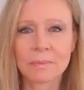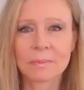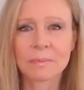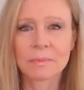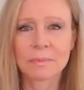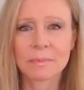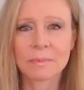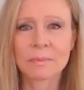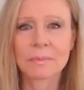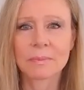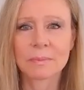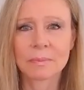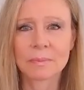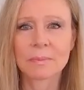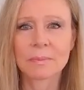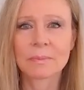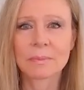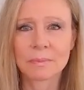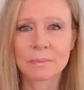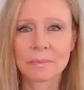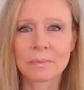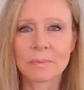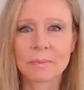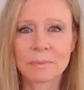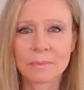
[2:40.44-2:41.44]

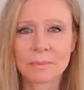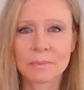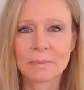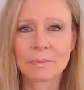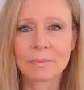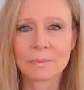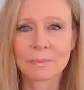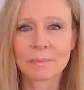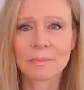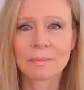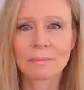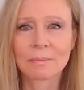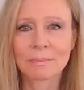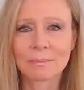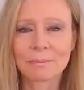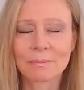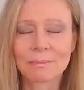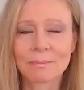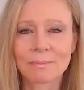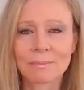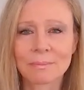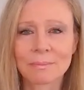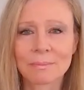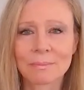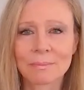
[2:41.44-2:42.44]

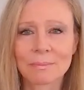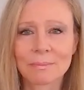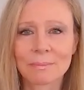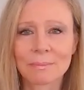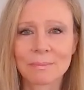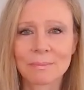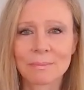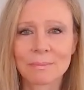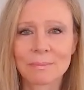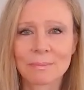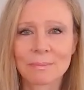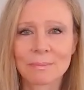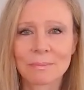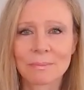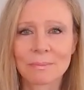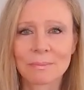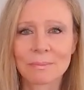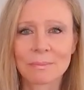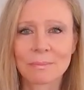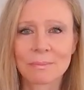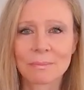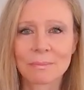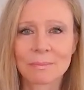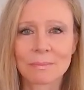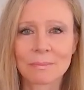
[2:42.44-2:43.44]

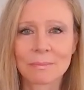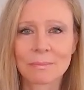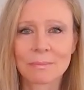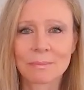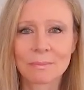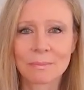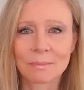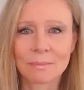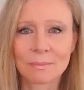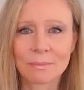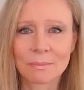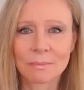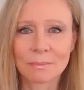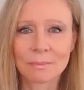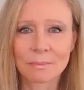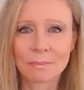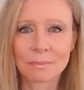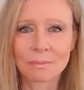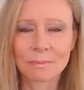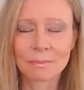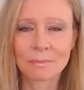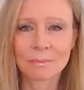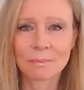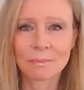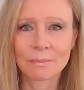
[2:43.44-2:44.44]

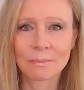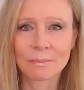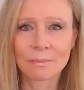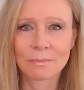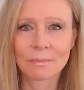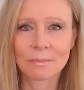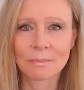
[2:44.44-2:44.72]
[no speech]